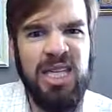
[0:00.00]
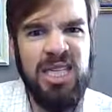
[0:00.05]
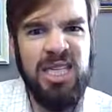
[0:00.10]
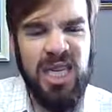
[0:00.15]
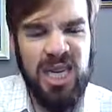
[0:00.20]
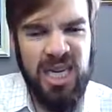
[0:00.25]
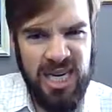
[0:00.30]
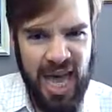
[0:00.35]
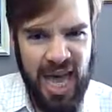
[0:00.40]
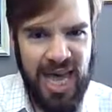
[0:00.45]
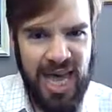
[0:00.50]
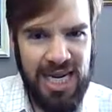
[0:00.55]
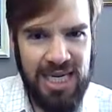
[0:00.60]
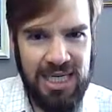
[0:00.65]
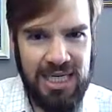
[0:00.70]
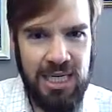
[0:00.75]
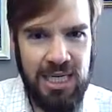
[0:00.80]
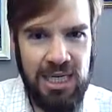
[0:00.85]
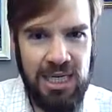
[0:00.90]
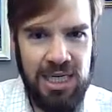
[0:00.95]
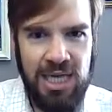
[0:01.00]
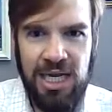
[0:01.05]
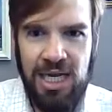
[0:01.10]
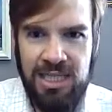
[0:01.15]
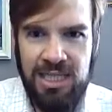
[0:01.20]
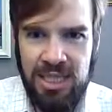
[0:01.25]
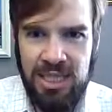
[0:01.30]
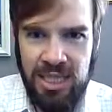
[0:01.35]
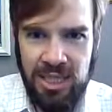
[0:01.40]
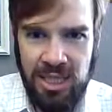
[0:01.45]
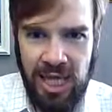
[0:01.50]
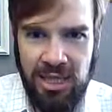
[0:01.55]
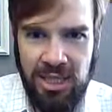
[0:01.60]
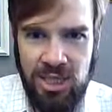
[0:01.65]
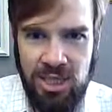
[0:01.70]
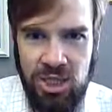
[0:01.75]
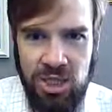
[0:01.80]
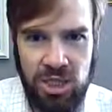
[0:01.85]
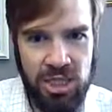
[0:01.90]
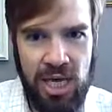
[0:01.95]
the night that has
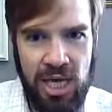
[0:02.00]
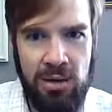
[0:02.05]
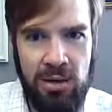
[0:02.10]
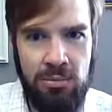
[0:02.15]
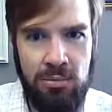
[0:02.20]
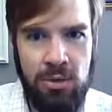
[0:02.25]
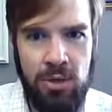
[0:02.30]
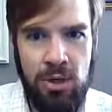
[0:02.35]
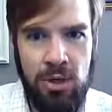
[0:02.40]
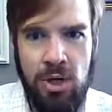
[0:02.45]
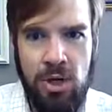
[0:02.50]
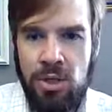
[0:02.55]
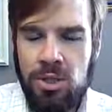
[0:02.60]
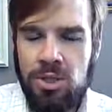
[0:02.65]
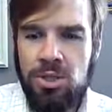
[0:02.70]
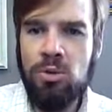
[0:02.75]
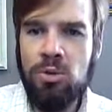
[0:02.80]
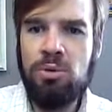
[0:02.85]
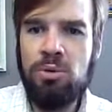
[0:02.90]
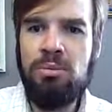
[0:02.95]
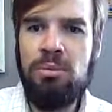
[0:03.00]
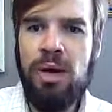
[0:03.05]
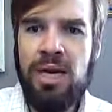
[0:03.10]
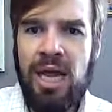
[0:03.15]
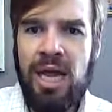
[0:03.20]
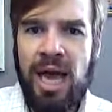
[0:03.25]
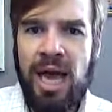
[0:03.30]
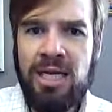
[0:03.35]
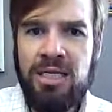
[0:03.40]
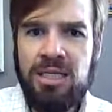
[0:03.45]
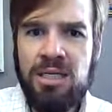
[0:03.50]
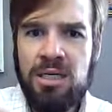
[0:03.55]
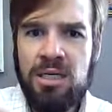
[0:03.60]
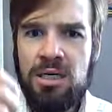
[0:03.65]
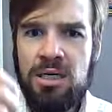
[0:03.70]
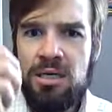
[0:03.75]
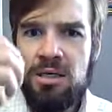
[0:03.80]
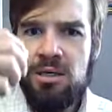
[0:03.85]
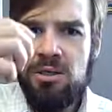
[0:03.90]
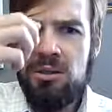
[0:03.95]
clenched them. So we might ask,
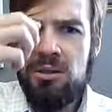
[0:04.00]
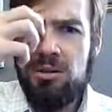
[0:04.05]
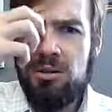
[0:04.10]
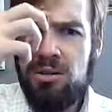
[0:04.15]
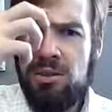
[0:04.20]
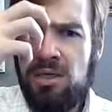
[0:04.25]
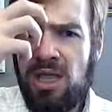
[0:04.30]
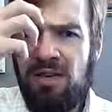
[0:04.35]
do they